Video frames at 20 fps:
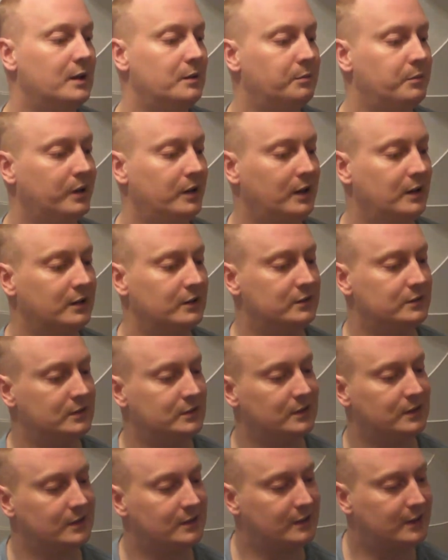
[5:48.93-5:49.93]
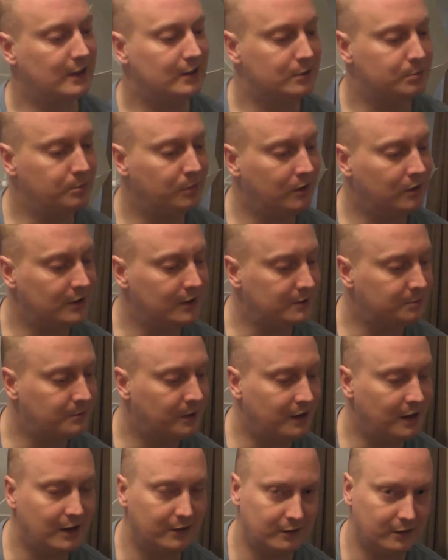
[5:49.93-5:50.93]
But that's more or less
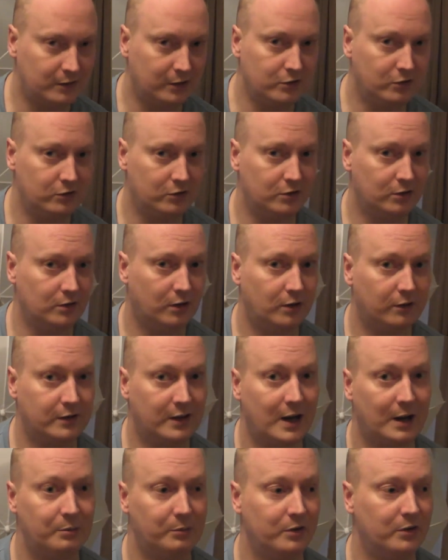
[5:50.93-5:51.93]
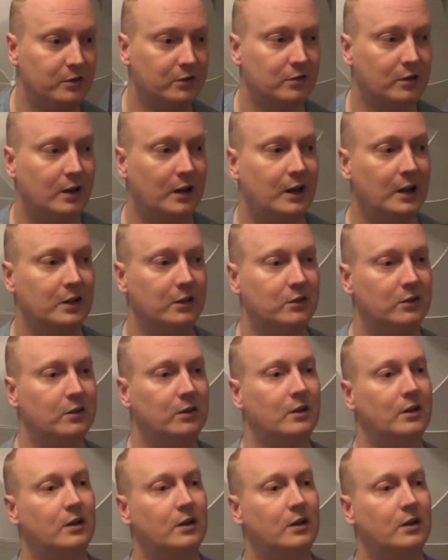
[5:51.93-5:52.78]
my evolution of cameras, and